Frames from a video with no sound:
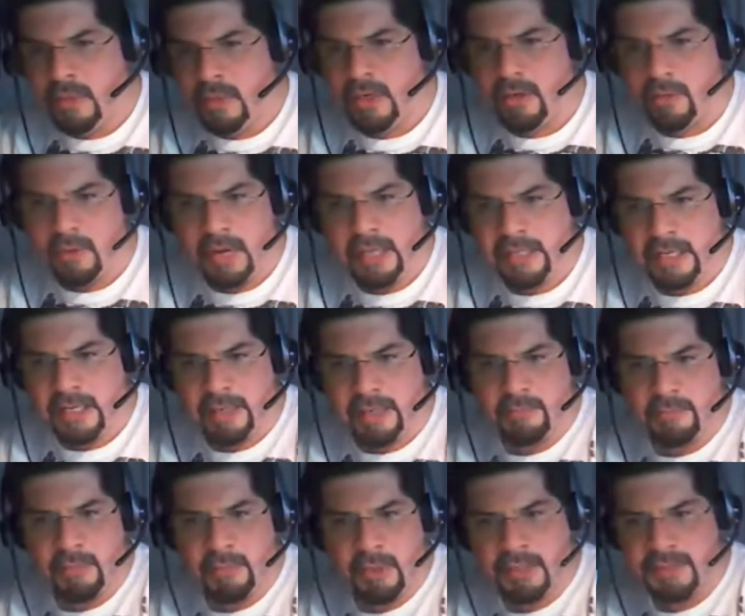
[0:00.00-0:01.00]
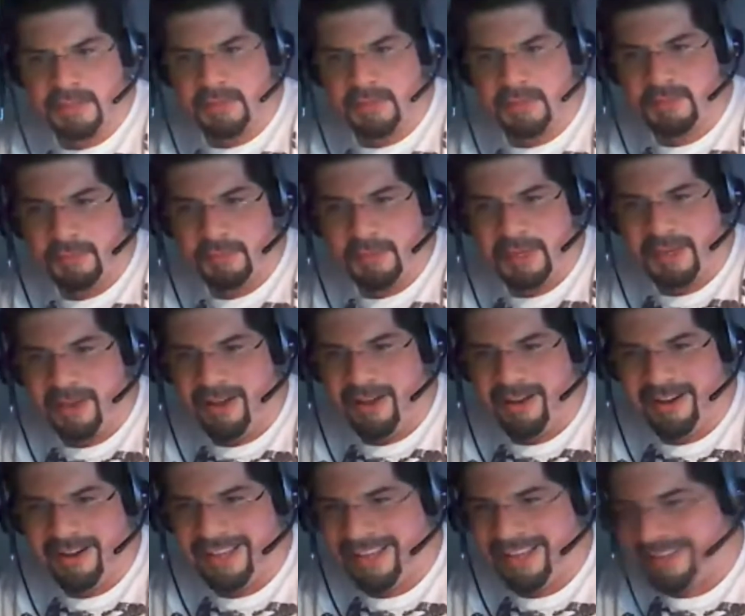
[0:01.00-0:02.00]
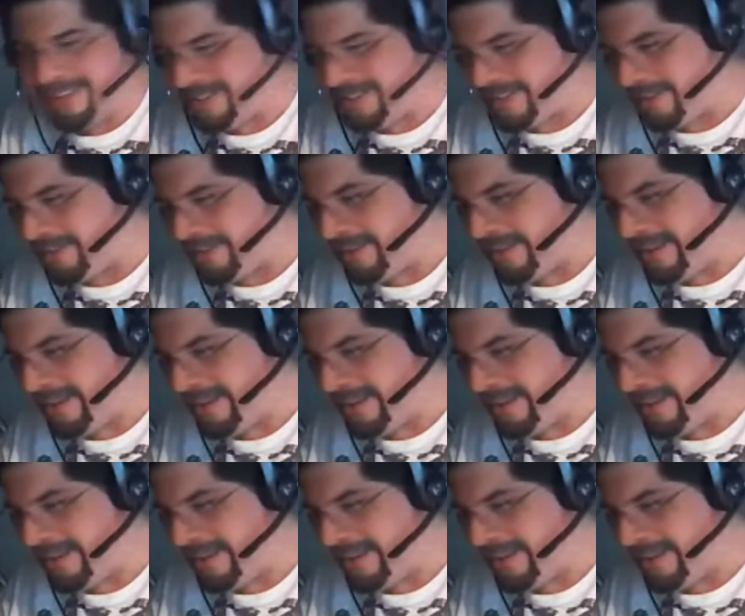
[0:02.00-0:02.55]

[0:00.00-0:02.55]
corrected it, but it seems to be gone again. So,